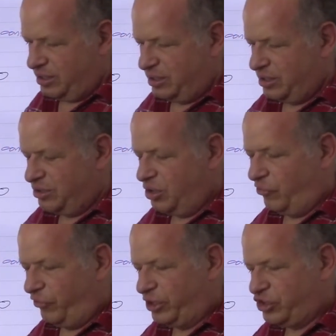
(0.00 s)
you know,
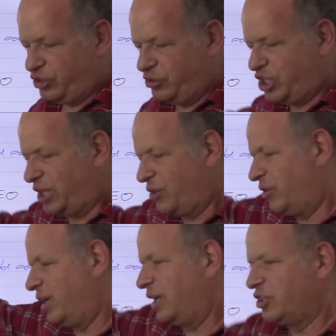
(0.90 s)
first you
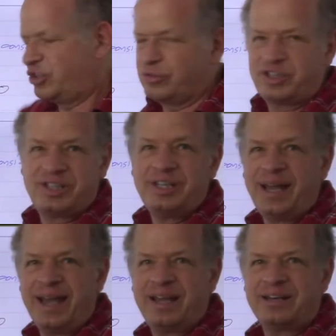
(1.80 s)
generalize to
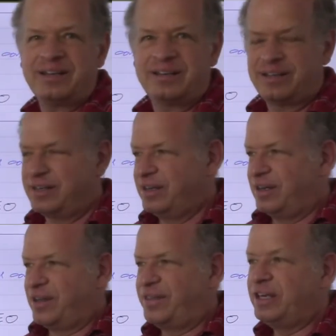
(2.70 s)
Zn,
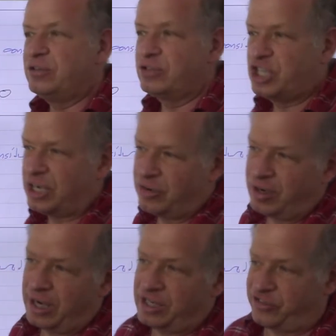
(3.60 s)
then you
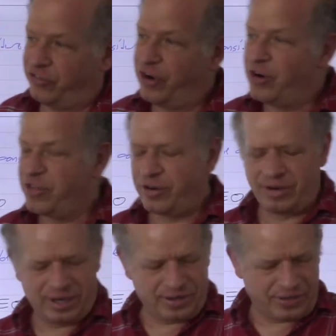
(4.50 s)
generalize further
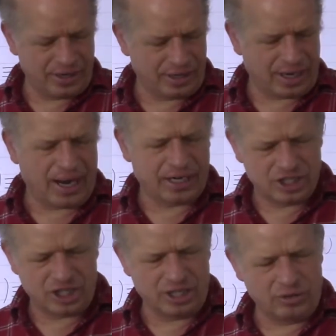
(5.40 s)
and think,
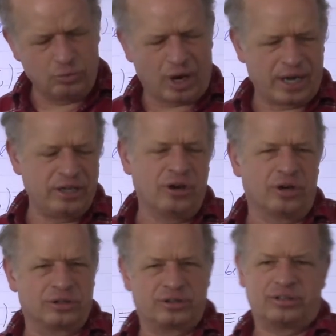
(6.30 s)
actually, why
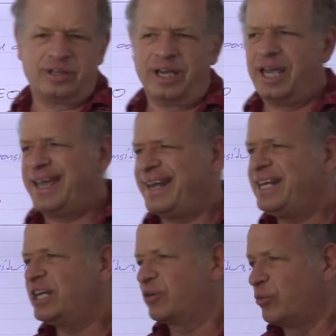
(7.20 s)
not
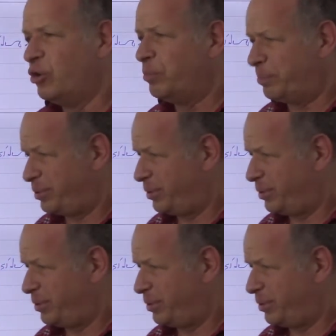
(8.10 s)
any group?